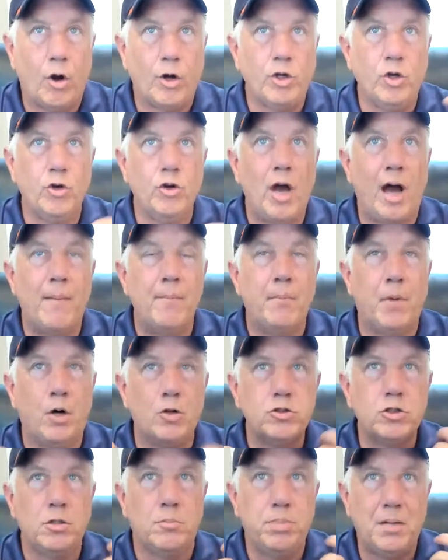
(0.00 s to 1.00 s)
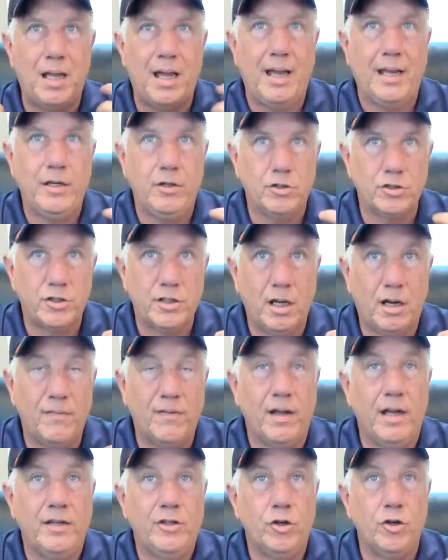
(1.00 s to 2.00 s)
or you're not multiplying
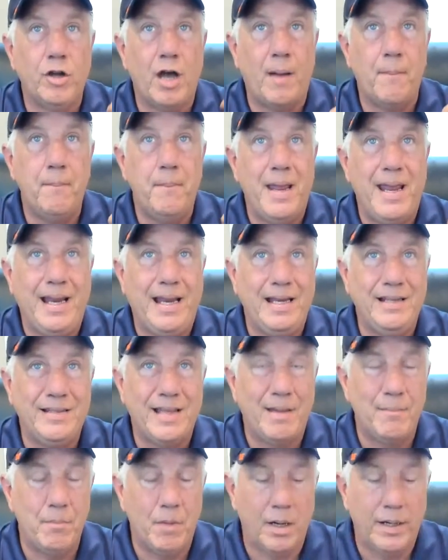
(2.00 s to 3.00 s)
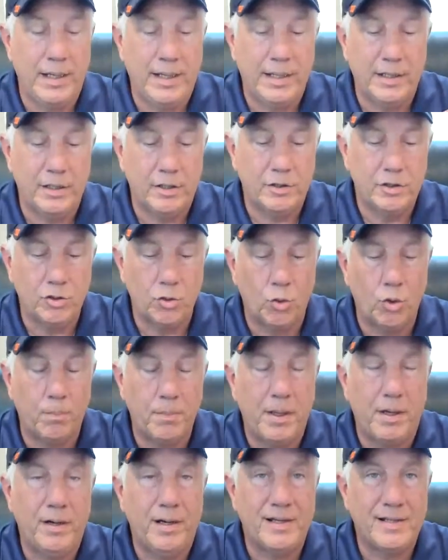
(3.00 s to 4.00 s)
yourself and you're not making that money in a
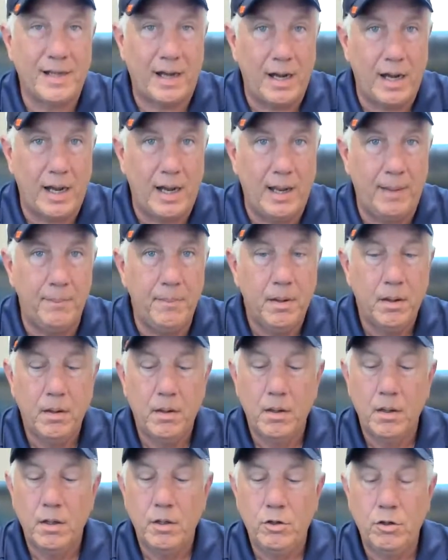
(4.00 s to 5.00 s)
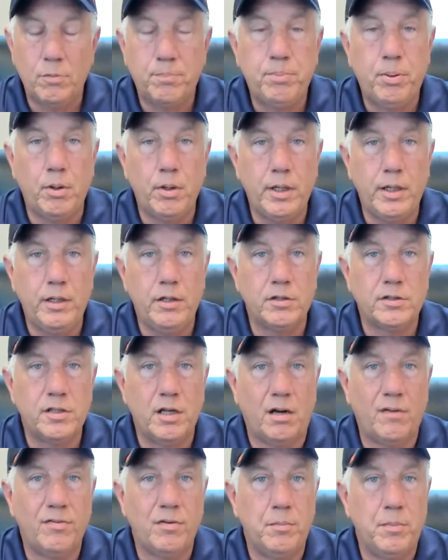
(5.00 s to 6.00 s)
short period of time, you're putting
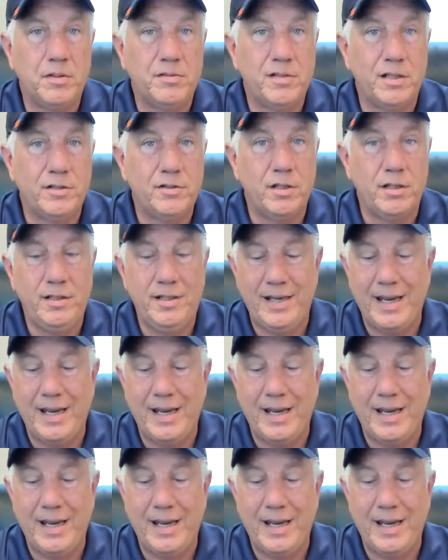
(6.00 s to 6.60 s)
yourself in position.